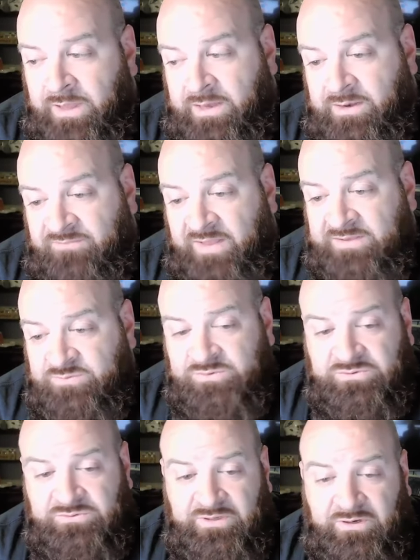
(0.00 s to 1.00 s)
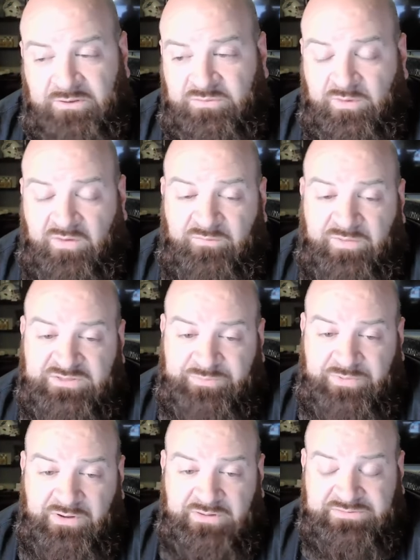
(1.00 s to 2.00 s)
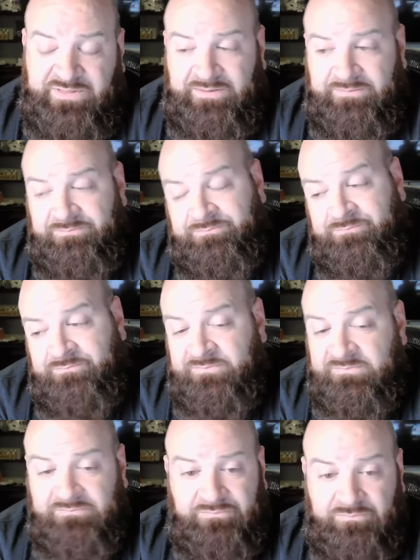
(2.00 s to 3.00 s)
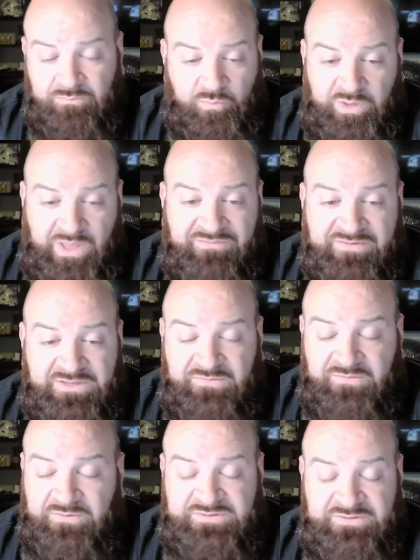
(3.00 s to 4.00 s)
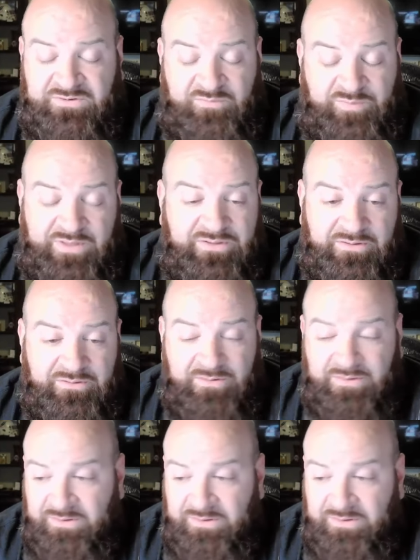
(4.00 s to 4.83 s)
And if that's what you think of the 12 best players, then we have a difference in opinion.